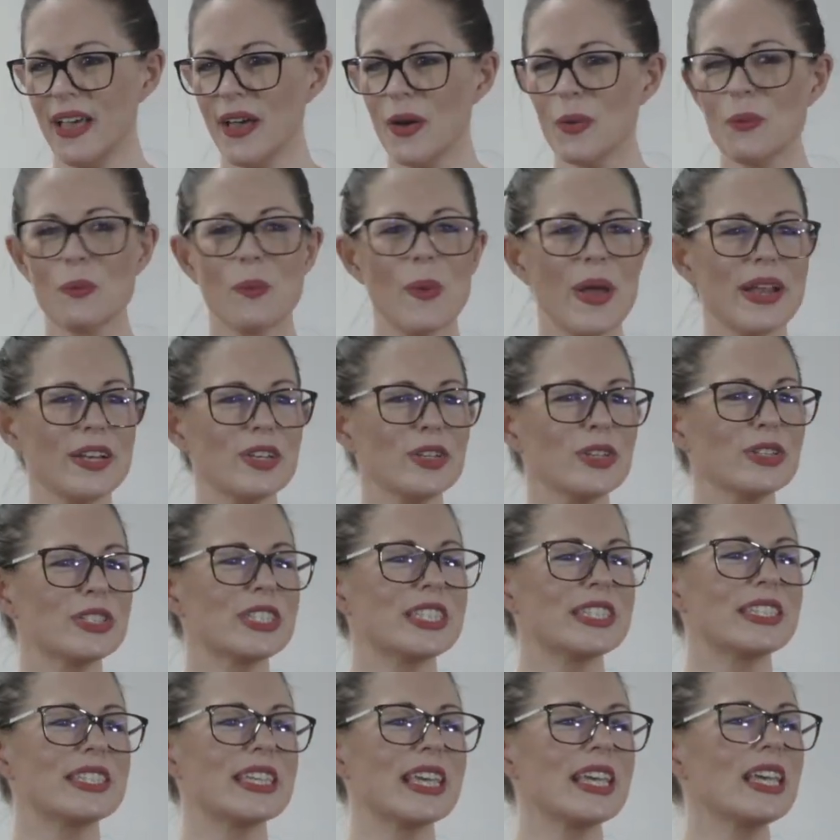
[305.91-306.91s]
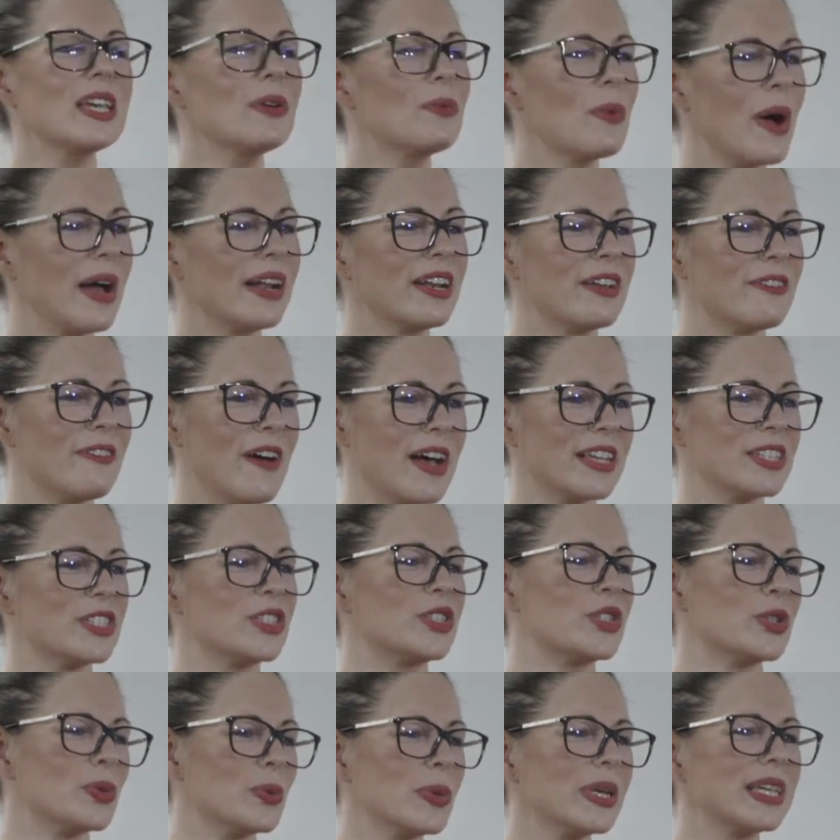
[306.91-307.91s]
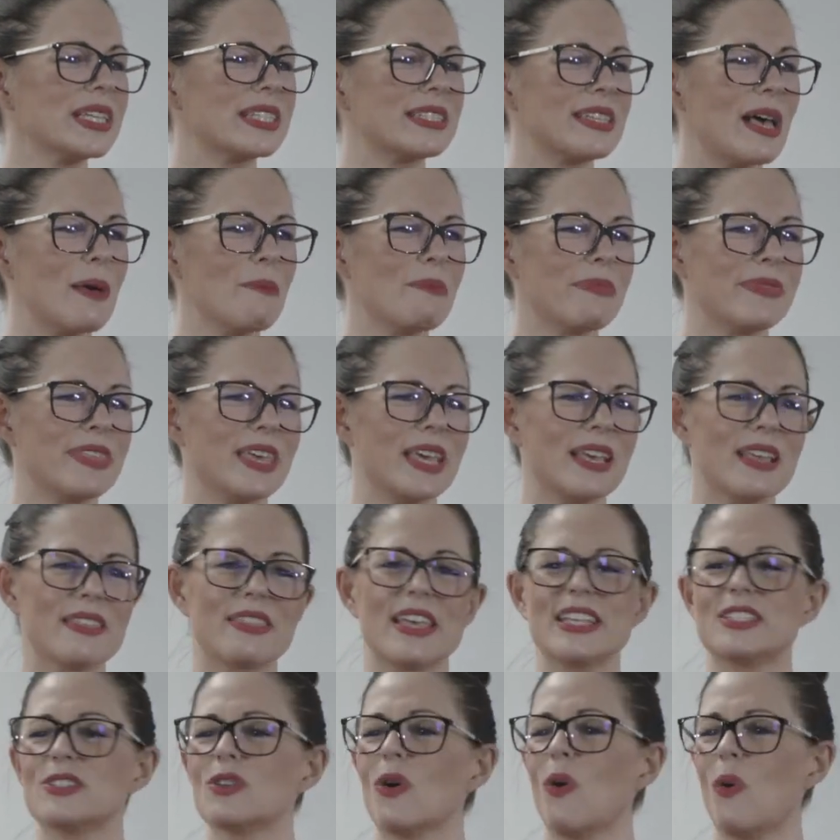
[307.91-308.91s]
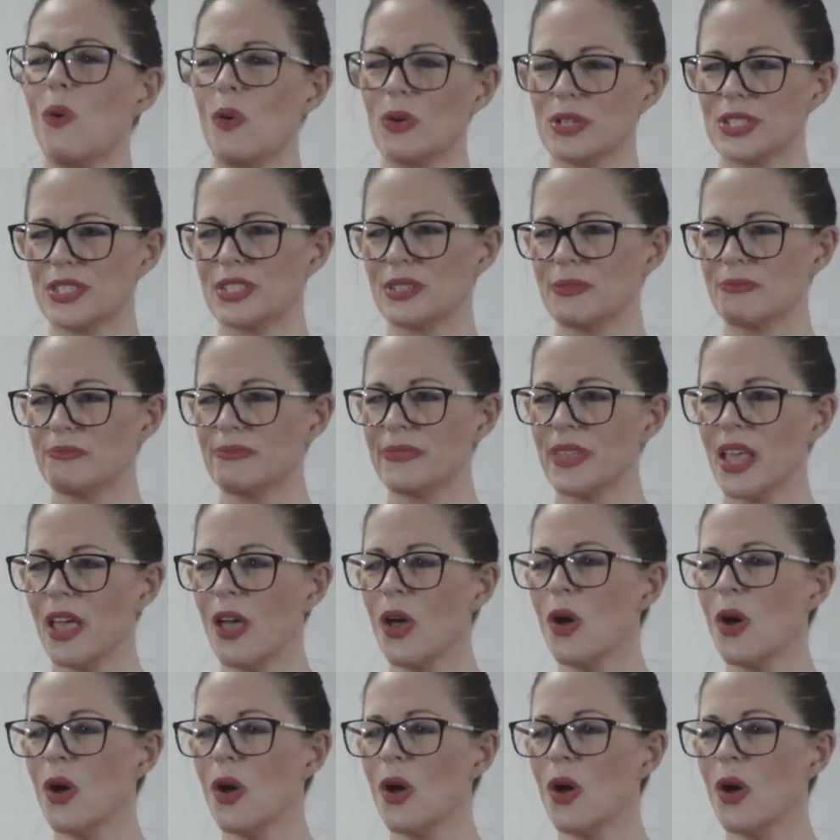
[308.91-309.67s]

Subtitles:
When you see one of us doing something that's awesome,